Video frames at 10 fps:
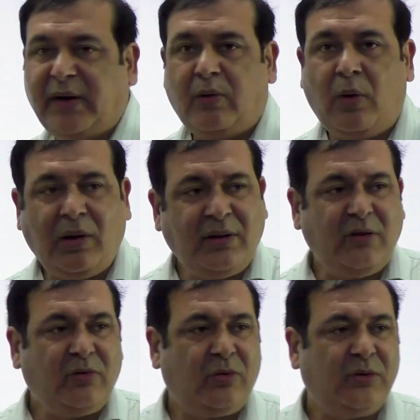all
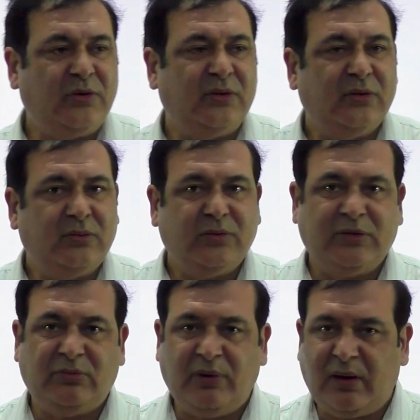these questions
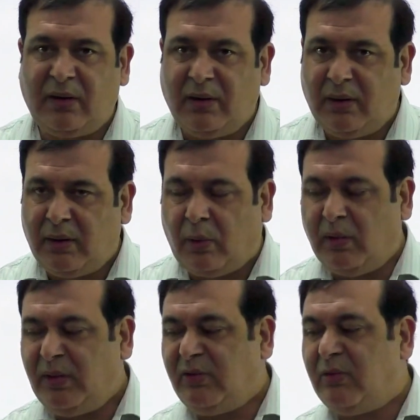
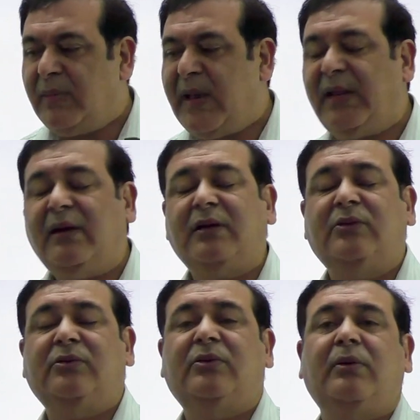all these
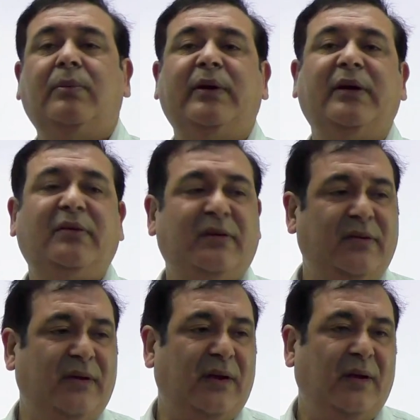numericals which we'll be
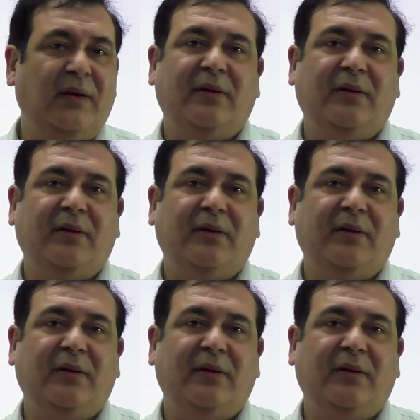discussing,